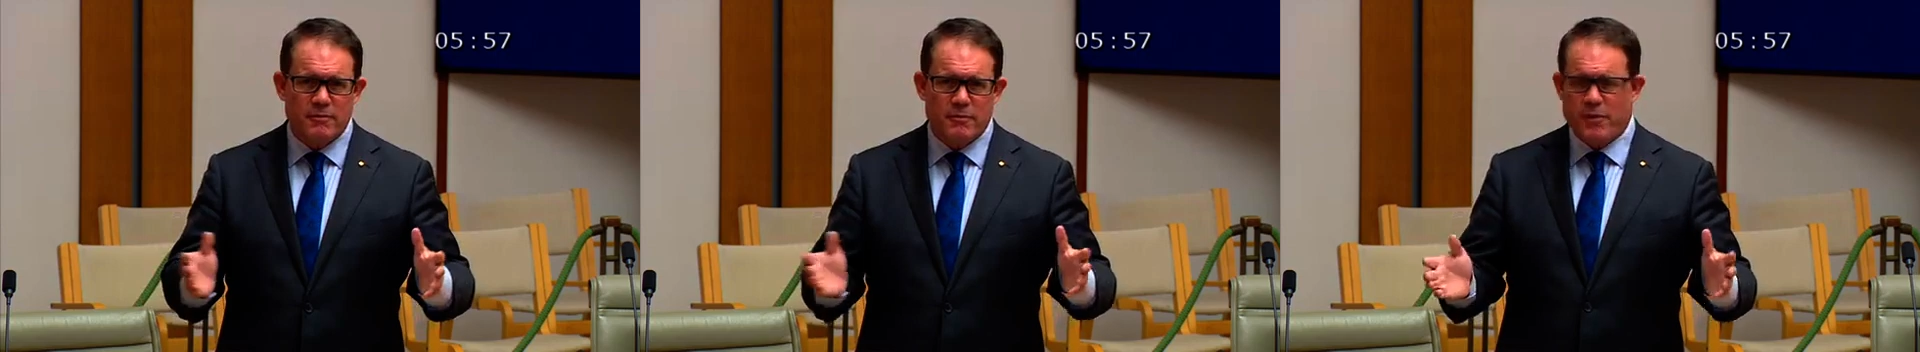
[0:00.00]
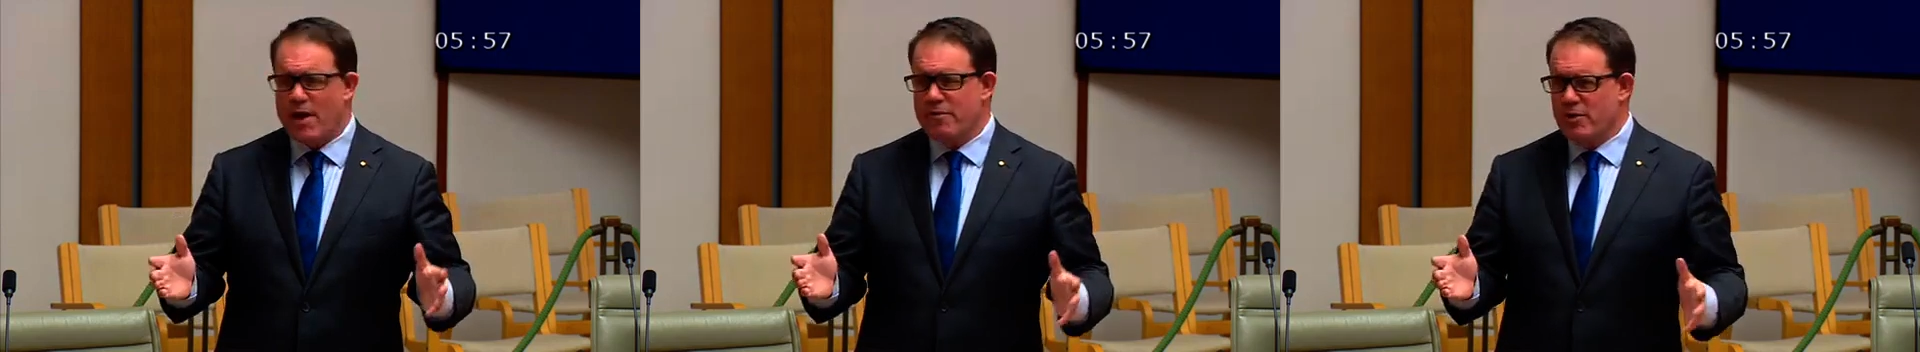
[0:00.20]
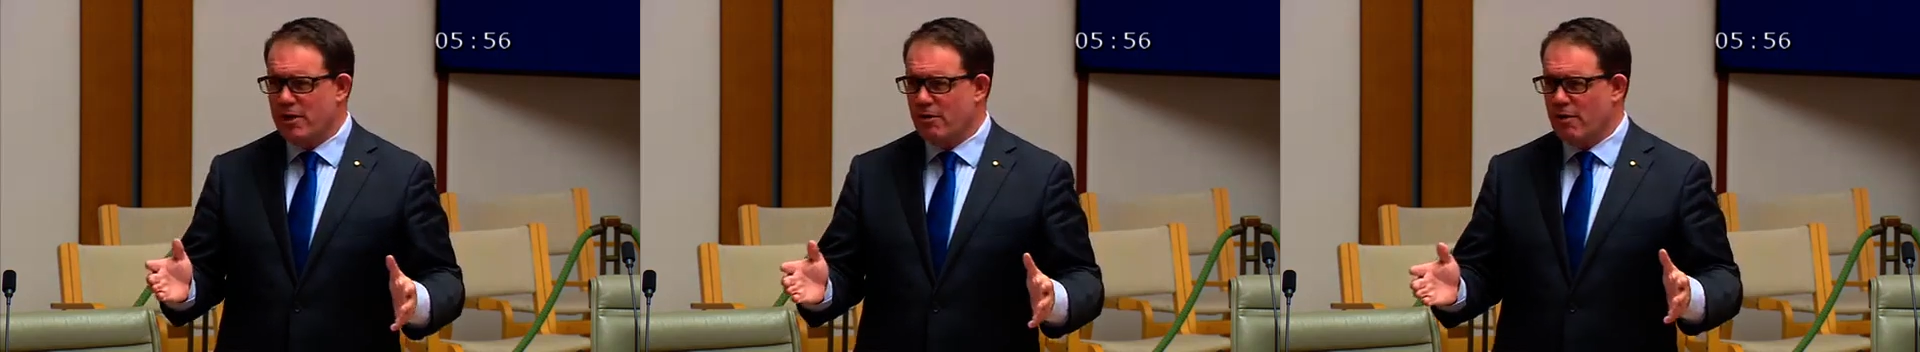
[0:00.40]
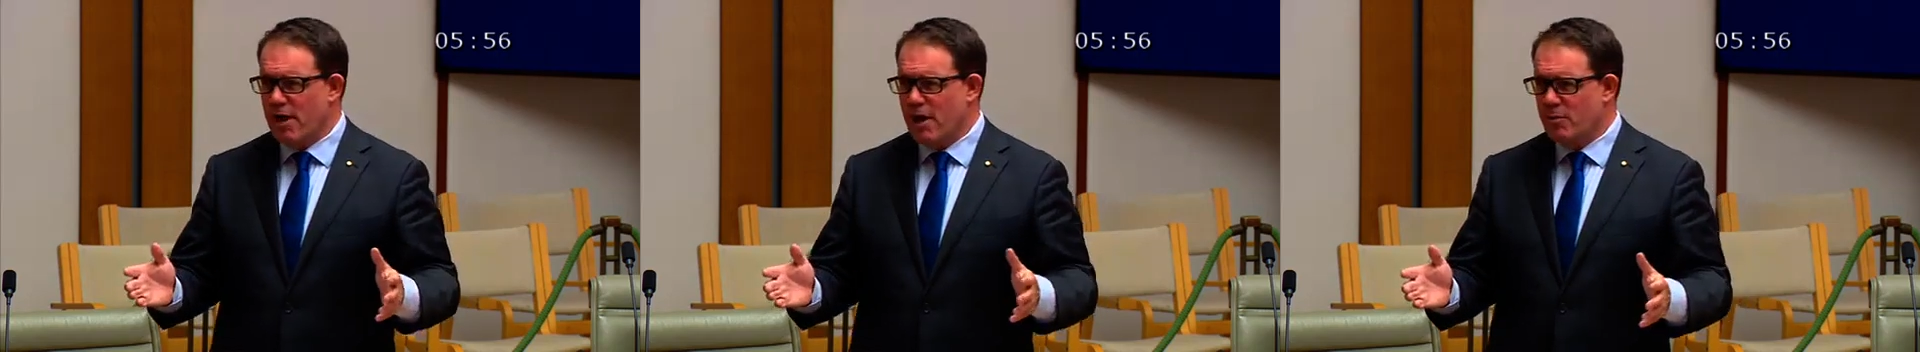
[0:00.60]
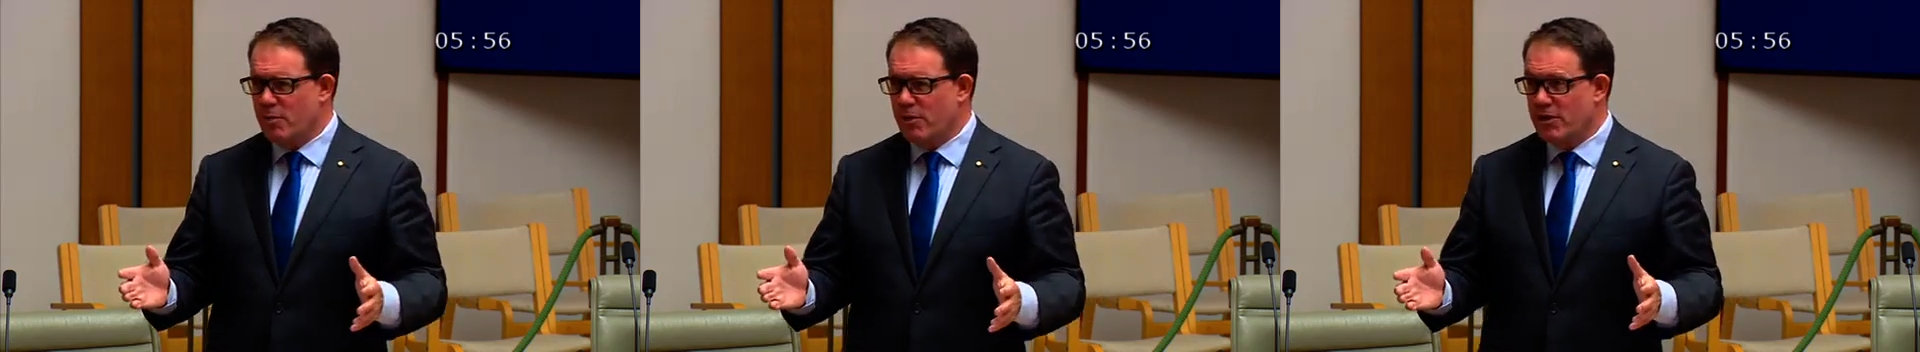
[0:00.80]
faffing
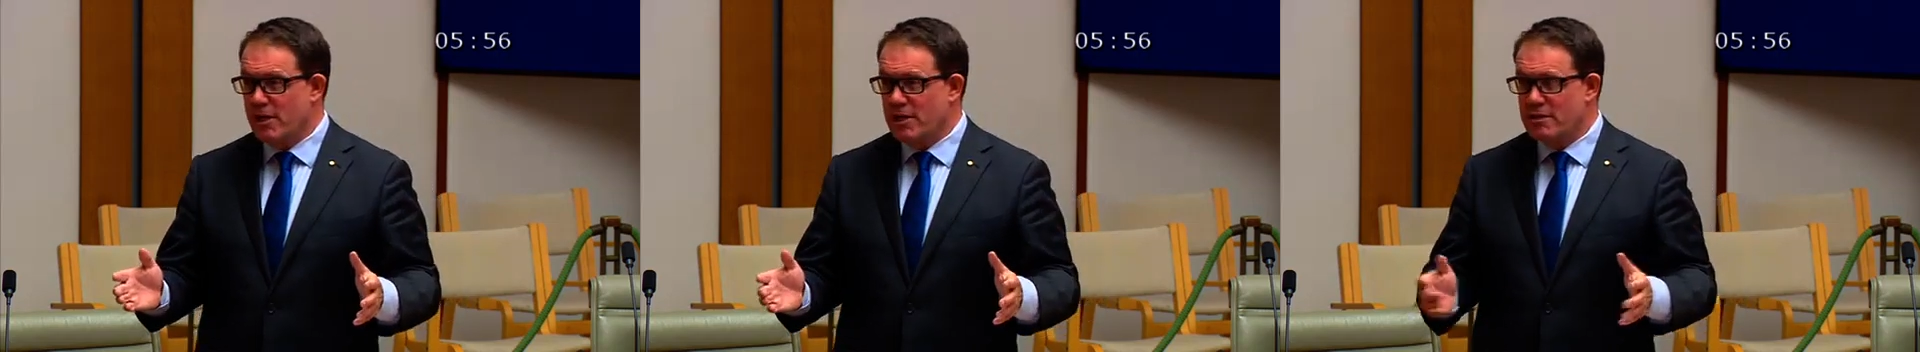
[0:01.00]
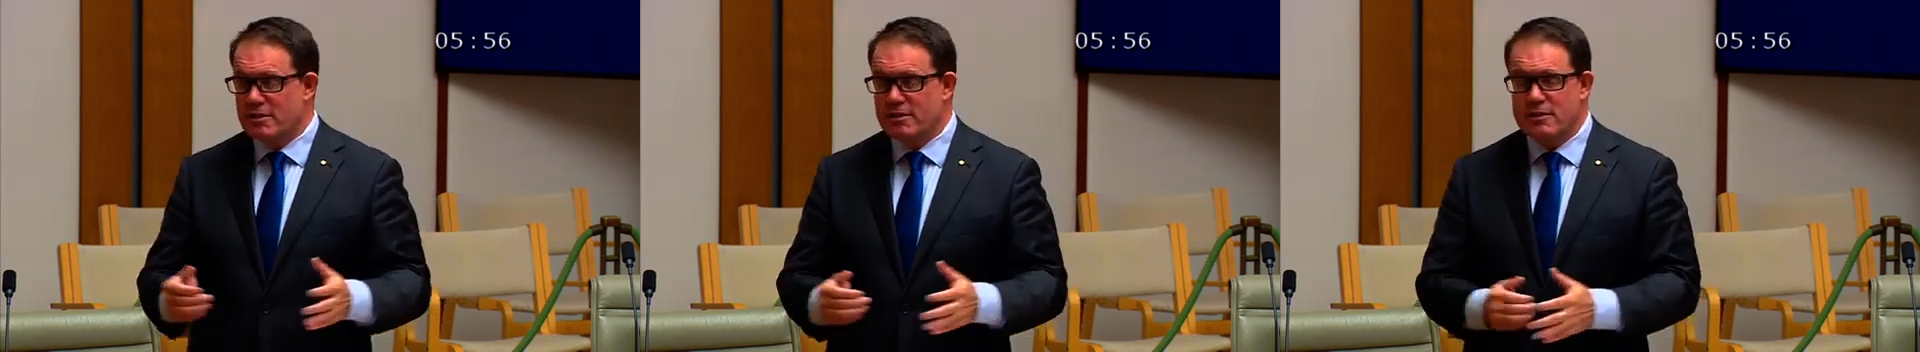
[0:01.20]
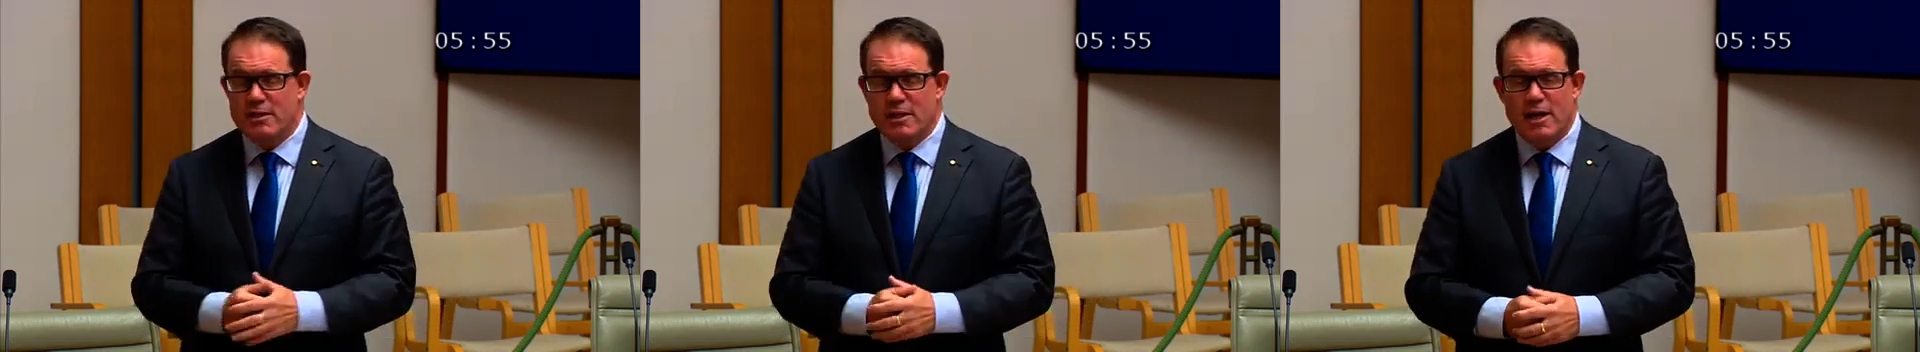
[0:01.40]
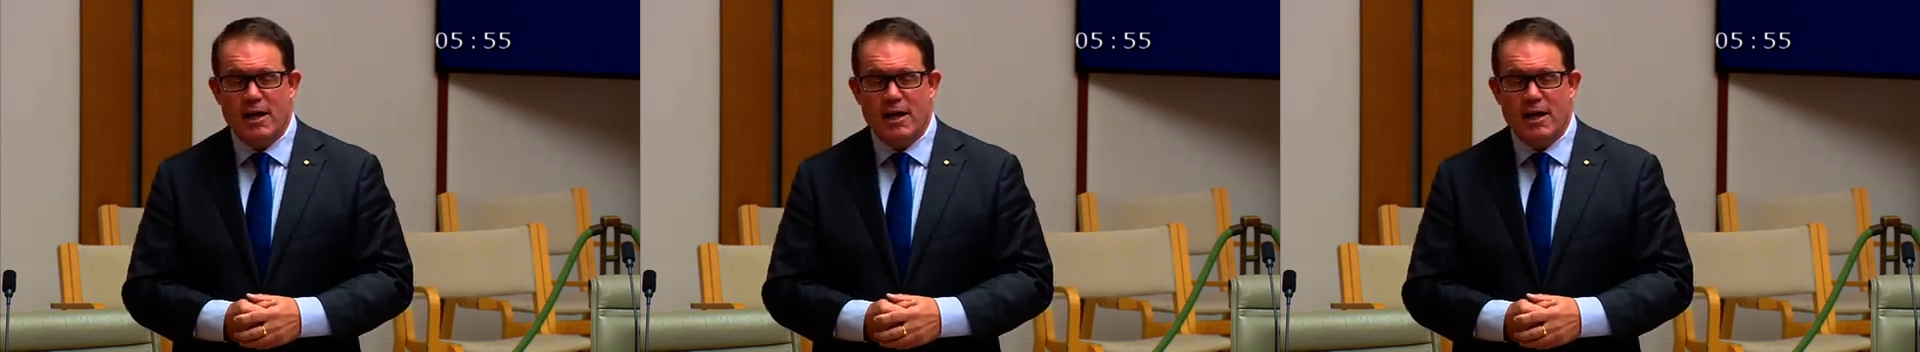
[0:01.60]
around with this